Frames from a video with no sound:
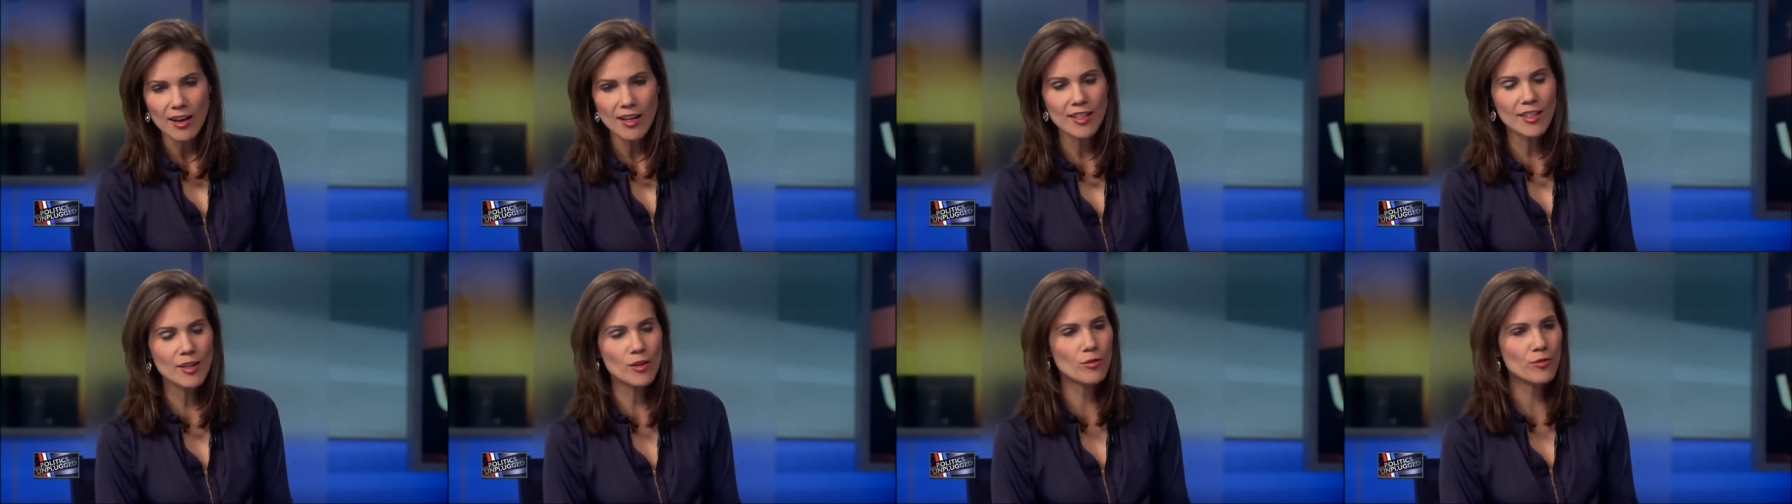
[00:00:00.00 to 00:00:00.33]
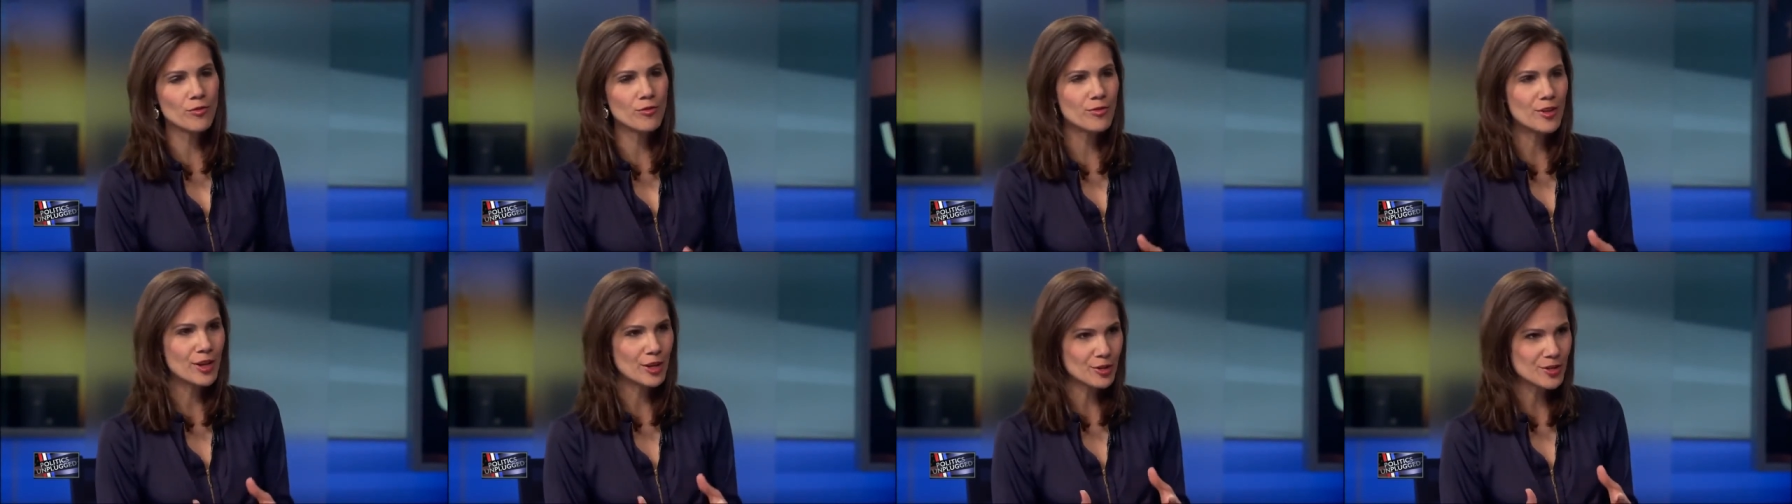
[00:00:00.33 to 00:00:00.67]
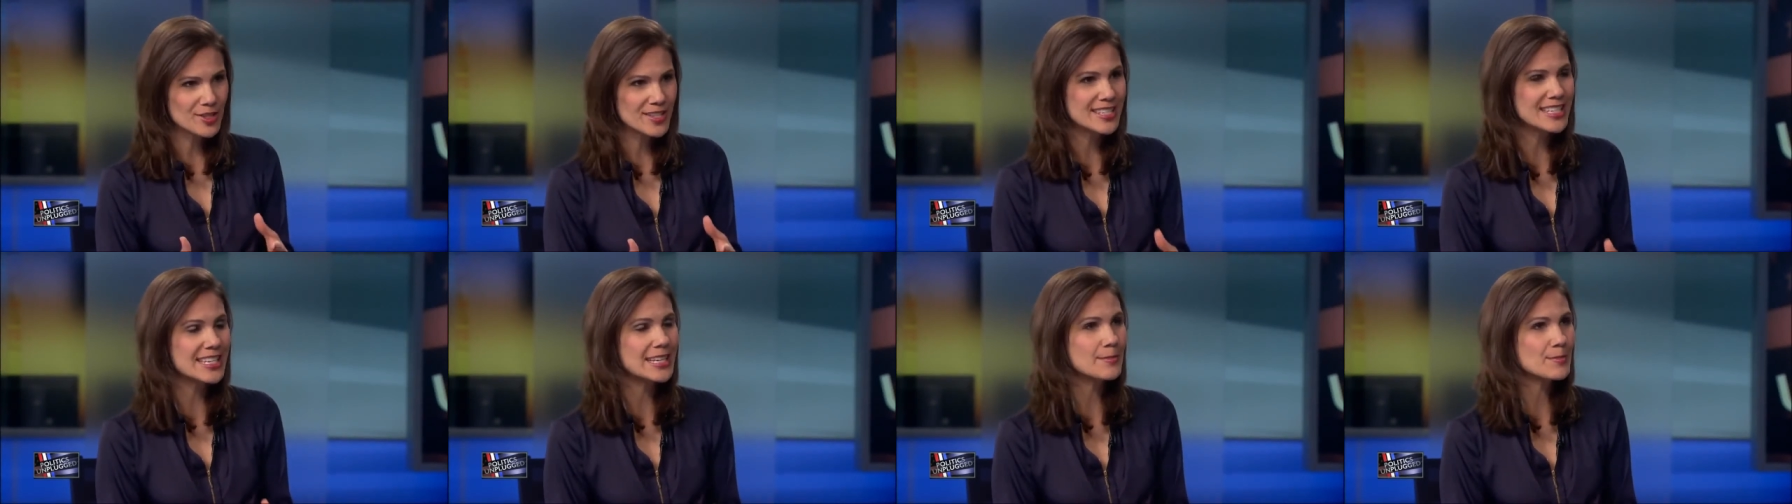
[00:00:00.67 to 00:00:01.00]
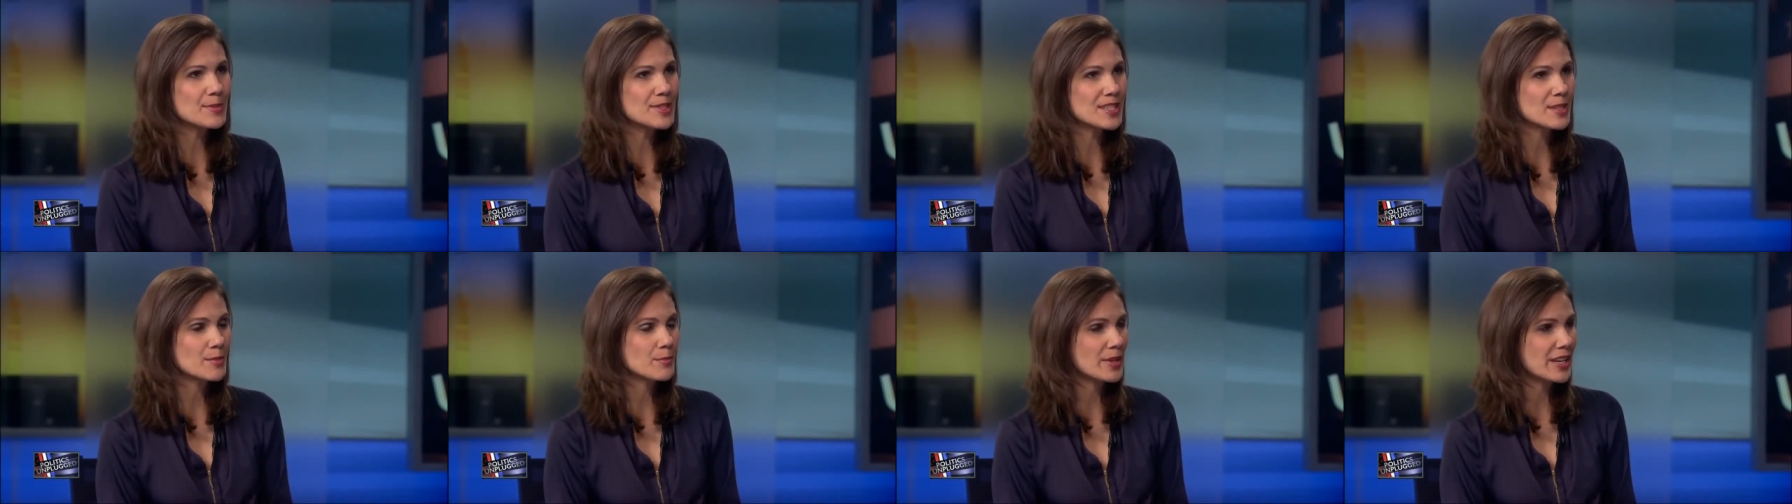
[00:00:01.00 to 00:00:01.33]
There
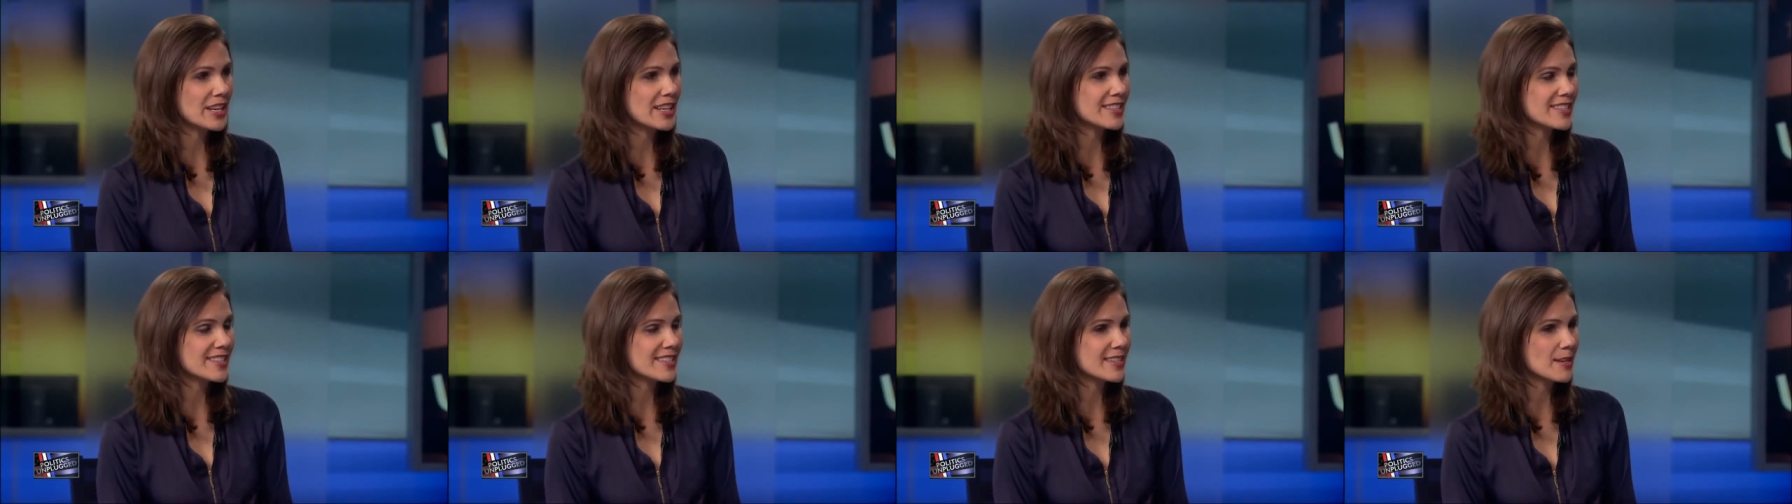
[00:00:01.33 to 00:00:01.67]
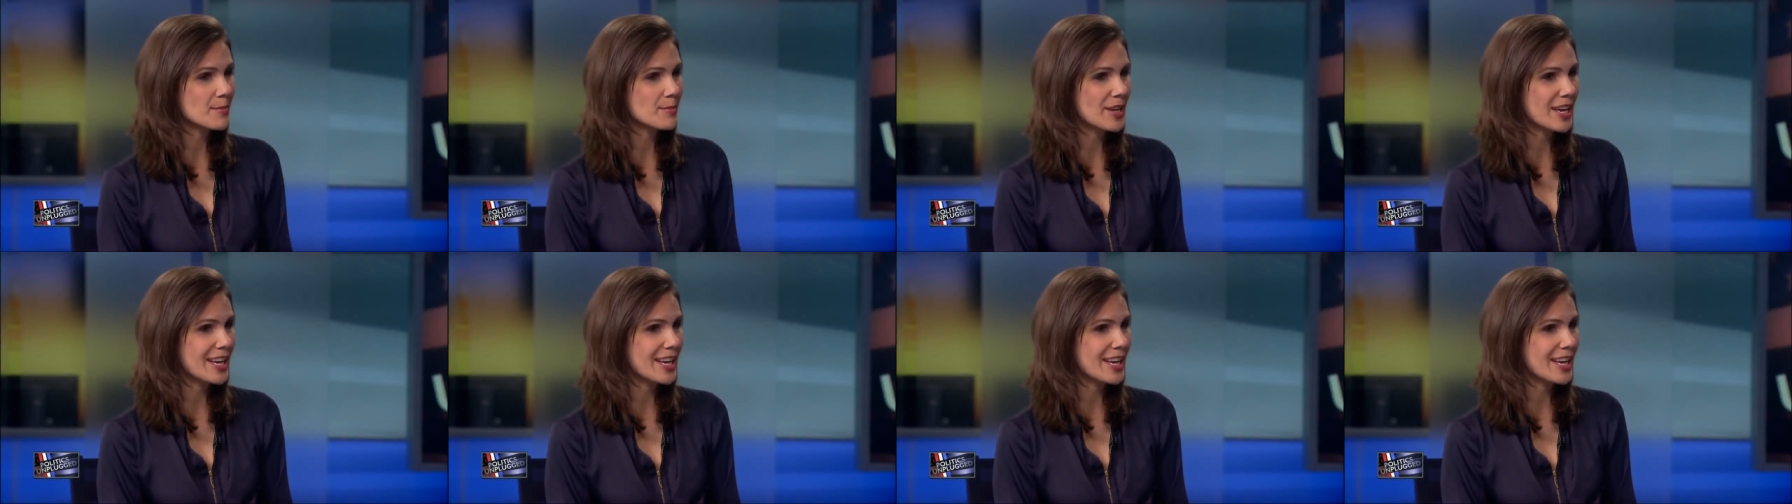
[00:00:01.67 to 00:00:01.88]
seems to be, in some